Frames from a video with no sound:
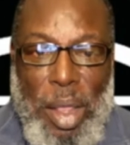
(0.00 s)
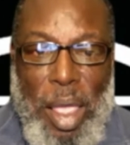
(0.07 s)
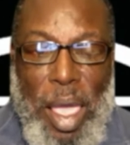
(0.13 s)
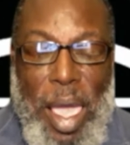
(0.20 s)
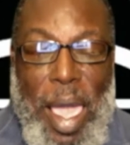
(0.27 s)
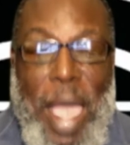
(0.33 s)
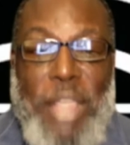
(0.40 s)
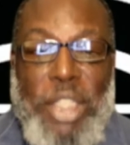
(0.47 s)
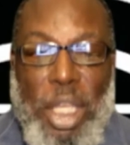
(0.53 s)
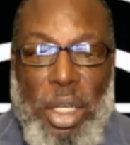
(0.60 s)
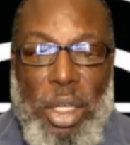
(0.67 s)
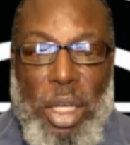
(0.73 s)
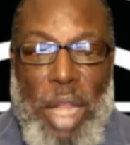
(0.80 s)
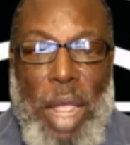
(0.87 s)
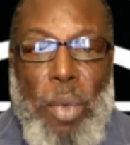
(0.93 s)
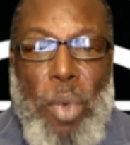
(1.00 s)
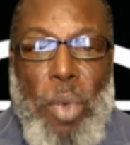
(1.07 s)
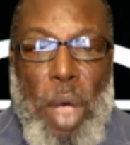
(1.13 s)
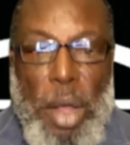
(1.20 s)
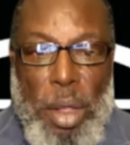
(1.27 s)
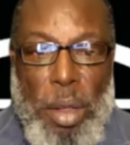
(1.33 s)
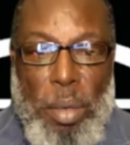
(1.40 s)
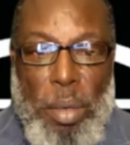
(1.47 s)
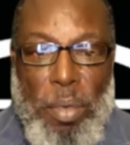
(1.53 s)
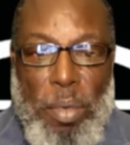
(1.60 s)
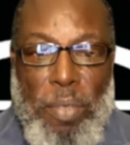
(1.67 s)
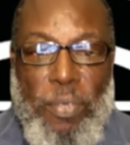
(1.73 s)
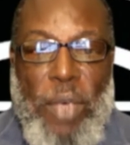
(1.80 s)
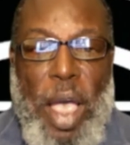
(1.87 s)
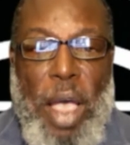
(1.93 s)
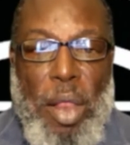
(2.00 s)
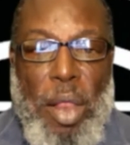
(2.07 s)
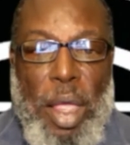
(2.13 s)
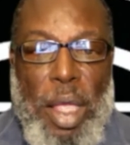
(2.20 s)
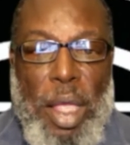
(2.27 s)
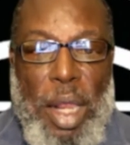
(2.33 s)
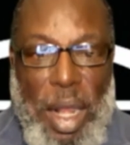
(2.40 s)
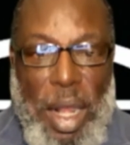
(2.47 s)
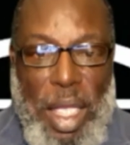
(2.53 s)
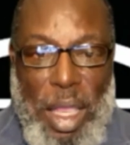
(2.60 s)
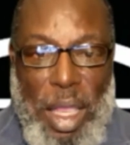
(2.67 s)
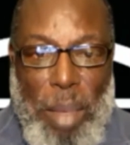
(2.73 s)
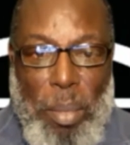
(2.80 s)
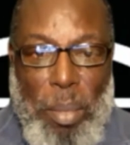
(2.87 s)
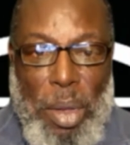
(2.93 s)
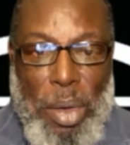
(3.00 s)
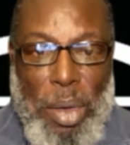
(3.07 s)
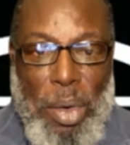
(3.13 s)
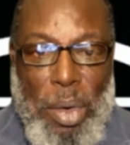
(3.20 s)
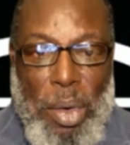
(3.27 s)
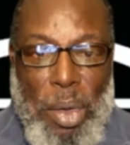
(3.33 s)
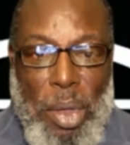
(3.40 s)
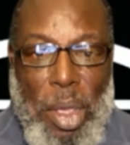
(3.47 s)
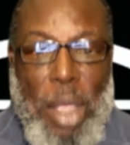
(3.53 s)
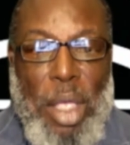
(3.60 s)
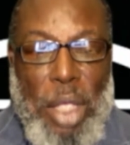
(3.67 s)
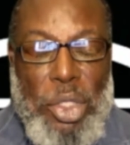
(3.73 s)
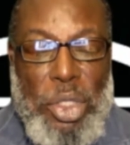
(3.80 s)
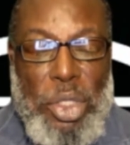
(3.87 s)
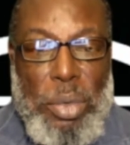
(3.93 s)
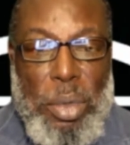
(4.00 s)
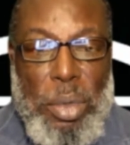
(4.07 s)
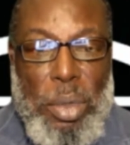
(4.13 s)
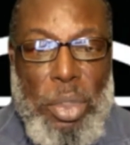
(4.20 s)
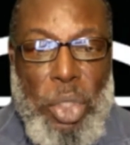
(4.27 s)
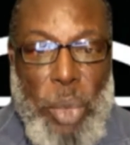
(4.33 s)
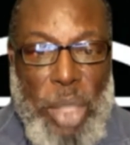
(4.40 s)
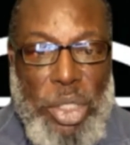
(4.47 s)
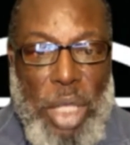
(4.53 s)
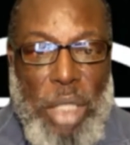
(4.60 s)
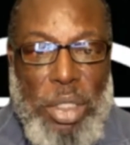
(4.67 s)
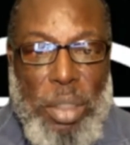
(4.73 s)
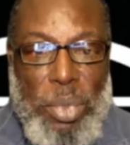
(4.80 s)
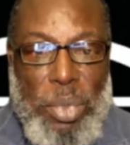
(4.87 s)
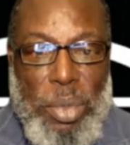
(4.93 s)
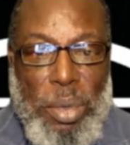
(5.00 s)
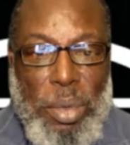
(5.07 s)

asking, did I want to file a claim against US Customs?